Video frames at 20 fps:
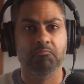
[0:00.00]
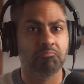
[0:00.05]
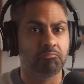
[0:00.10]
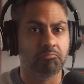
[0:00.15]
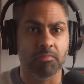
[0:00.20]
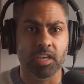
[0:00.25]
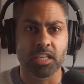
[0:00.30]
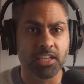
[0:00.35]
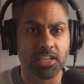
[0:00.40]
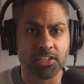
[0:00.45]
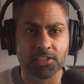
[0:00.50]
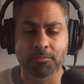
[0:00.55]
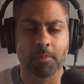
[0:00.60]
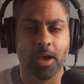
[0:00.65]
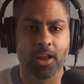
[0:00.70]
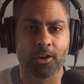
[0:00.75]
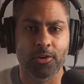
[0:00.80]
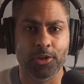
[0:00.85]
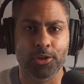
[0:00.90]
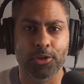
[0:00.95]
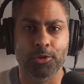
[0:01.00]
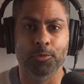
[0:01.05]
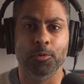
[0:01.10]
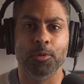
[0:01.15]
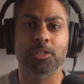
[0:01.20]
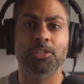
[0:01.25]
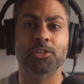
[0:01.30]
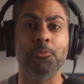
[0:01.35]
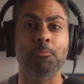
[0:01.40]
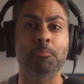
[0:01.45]
It doesn't matter to you.
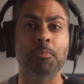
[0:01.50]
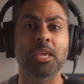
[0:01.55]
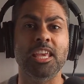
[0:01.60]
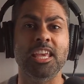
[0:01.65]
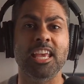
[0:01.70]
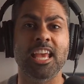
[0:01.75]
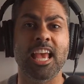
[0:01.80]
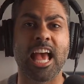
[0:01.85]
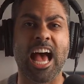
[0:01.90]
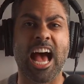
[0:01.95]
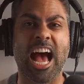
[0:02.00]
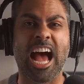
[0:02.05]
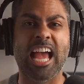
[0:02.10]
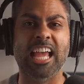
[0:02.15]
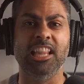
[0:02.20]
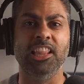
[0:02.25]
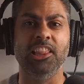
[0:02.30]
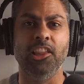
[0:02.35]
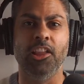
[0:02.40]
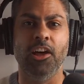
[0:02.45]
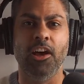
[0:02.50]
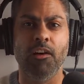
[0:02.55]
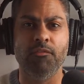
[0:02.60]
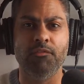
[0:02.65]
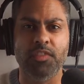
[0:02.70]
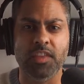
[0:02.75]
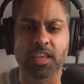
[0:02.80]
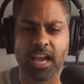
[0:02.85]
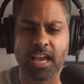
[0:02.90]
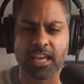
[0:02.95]
To me, I love
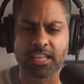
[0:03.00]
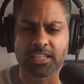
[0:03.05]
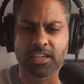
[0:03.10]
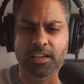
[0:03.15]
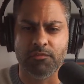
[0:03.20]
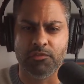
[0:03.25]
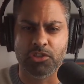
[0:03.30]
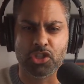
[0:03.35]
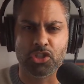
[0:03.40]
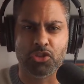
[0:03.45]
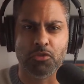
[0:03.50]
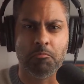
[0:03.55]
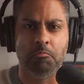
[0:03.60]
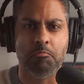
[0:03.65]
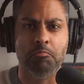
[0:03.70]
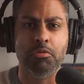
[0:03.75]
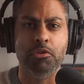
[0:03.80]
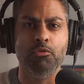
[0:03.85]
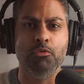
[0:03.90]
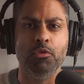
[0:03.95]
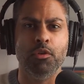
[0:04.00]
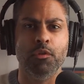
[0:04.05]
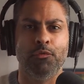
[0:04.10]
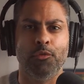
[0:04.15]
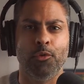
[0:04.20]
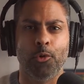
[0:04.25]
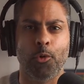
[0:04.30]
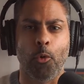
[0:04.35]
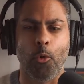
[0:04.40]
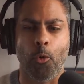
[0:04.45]
the idea of just
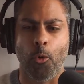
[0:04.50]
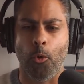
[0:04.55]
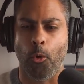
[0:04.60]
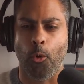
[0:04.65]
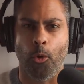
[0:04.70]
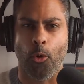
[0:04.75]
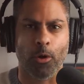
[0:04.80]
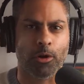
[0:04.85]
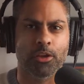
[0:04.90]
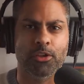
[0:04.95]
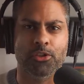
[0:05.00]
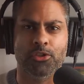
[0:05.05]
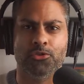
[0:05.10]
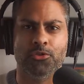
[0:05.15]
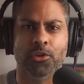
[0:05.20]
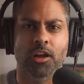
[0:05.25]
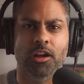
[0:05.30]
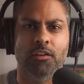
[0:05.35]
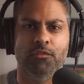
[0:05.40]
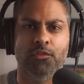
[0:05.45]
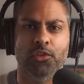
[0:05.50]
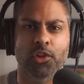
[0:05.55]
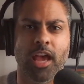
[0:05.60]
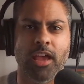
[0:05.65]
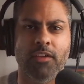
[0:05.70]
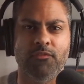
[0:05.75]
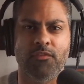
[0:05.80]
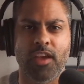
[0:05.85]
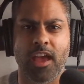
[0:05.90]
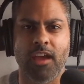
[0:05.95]
beautiful orchestra of
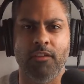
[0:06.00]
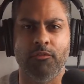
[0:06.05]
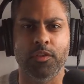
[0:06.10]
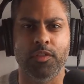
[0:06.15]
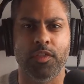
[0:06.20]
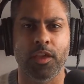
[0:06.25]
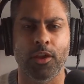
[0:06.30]
life, everything